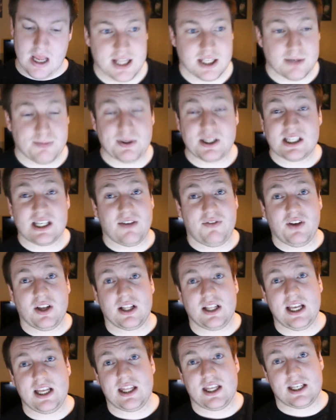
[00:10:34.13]
And
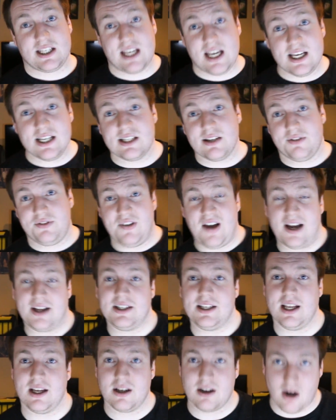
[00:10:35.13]
specifically, this is
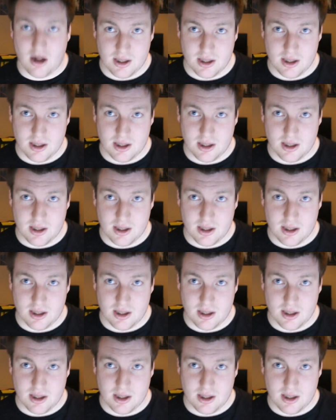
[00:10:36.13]
affecting